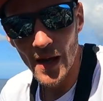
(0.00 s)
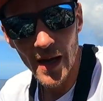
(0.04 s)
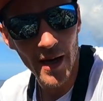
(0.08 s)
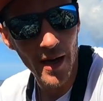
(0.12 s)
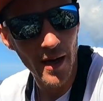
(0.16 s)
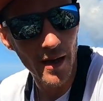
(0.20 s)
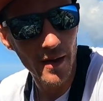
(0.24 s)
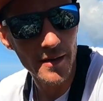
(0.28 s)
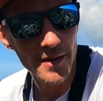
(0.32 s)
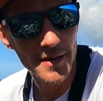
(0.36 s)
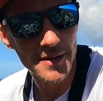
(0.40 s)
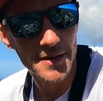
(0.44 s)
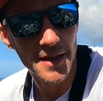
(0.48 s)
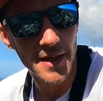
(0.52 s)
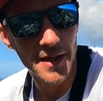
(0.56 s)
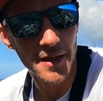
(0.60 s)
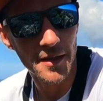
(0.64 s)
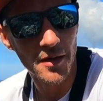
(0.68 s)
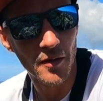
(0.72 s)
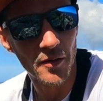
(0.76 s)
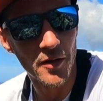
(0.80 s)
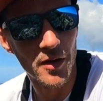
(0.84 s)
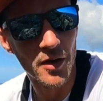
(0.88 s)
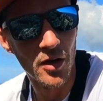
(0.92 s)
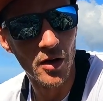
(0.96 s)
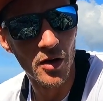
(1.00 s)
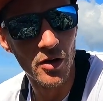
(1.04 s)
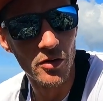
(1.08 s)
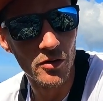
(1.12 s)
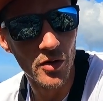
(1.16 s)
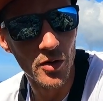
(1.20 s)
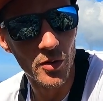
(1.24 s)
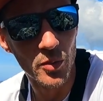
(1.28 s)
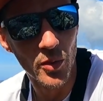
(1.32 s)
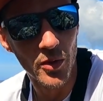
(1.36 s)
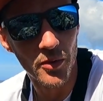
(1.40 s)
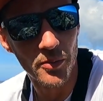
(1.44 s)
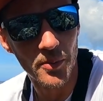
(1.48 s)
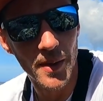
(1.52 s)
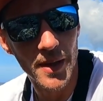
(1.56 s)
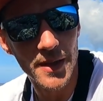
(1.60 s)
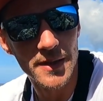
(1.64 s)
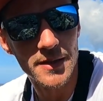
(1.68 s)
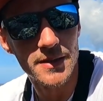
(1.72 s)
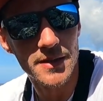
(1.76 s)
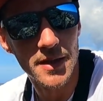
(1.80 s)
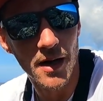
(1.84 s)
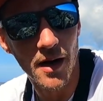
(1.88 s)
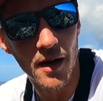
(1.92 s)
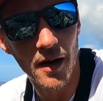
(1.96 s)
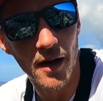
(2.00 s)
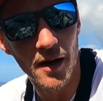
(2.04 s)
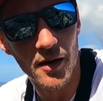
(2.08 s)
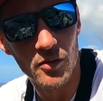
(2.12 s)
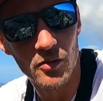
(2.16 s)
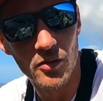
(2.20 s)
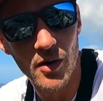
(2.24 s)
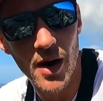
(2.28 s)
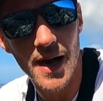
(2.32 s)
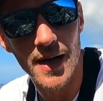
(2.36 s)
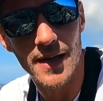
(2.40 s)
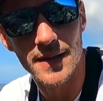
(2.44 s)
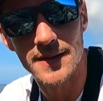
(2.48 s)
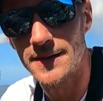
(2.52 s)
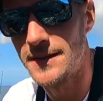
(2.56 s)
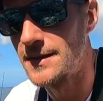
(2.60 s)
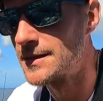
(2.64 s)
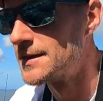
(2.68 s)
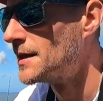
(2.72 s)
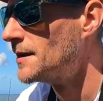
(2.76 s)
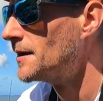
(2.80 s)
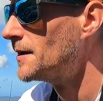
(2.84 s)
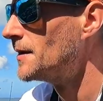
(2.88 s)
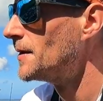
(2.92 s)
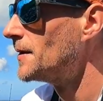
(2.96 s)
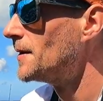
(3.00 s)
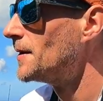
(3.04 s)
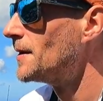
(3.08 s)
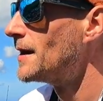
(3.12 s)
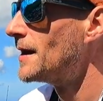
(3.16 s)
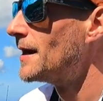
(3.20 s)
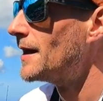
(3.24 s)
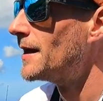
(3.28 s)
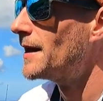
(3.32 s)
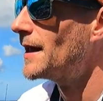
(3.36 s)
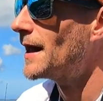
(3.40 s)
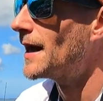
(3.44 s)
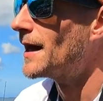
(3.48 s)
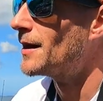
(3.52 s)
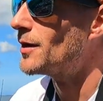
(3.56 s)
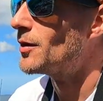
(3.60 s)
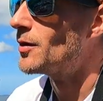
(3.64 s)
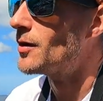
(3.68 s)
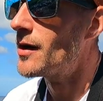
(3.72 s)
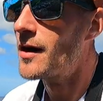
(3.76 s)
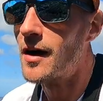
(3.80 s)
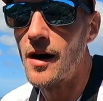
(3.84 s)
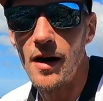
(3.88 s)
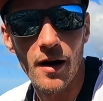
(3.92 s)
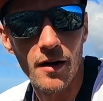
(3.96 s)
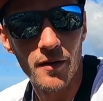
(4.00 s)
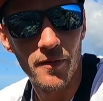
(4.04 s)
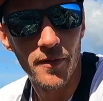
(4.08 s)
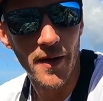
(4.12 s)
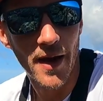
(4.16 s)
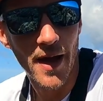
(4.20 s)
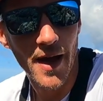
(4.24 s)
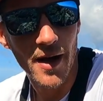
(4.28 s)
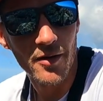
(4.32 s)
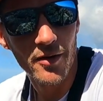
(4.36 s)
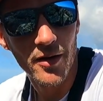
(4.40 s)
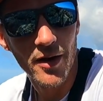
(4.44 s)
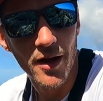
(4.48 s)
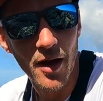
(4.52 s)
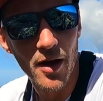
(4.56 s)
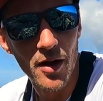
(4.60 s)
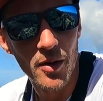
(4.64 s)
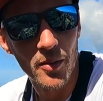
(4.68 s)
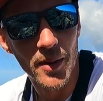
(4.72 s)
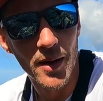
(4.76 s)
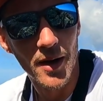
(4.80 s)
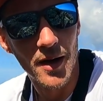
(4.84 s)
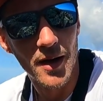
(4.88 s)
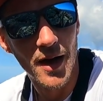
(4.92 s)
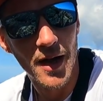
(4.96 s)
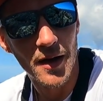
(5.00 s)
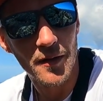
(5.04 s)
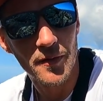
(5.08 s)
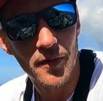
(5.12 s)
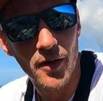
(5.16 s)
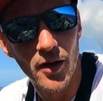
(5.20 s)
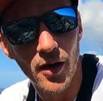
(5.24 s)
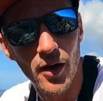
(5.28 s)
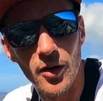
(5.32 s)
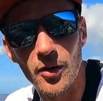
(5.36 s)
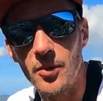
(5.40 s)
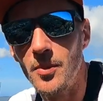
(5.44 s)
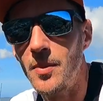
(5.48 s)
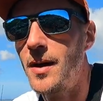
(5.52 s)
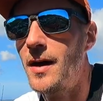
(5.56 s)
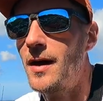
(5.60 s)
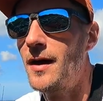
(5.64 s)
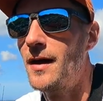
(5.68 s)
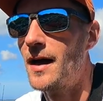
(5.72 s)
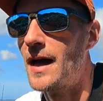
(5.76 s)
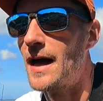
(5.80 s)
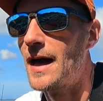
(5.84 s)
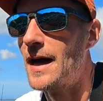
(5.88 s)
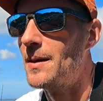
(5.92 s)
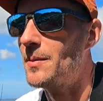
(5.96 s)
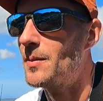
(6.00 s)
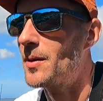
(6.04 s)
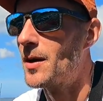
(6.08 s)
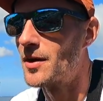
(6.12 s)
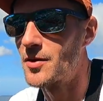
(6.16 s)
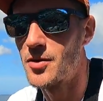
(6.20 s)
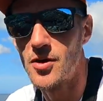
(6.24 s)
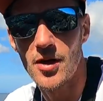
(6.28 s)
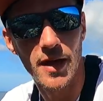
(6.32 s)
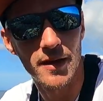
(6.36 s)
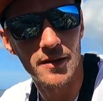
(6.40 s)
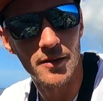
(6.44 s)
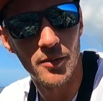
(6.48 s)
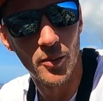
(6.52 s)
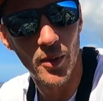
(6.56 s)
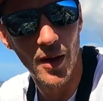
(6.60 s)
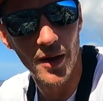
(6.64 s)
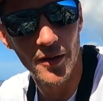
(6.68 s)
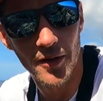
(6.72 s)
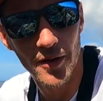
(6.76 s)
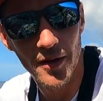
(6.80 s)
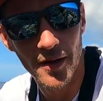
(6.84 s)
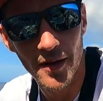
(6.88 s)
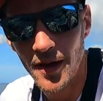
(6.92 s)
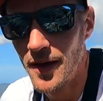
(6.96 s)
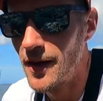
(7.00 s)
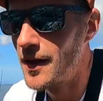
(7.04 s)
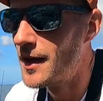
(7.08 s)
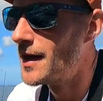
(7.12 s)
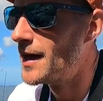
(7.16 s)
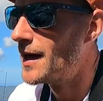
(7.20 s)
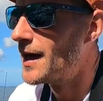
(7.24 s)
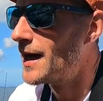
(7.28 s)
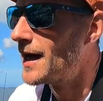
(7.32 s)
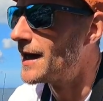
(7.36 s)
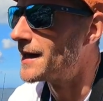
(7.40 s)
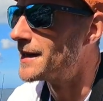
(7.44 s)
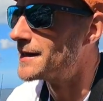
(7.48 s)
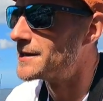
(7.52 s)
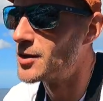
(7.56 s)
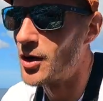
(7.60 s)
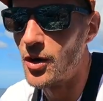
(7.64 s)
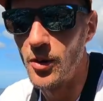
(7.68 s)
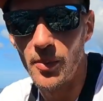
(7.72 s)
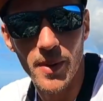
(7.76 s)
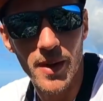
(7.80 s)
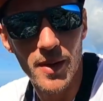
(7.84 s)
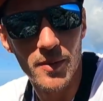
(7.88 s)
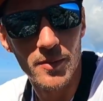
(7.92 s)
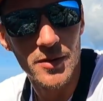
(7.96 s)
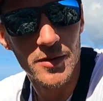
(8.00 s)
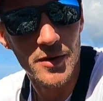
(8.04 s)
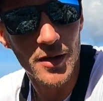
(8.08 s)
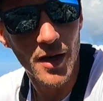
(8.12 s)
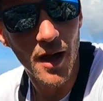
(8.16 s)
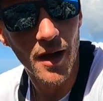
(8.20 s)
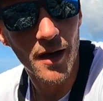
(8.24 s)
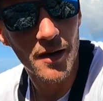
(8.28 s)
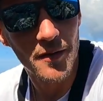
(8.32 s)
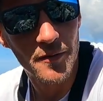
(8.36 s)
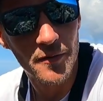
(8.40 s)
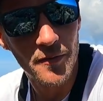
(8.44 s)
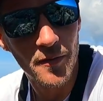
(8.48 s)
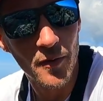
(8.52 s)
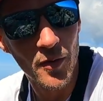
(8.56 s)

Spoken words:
And like I said, I've got the lure rod with me to target a wrasse. Now, half an hour ago when I left home, I checked the weather, and it told me it was a light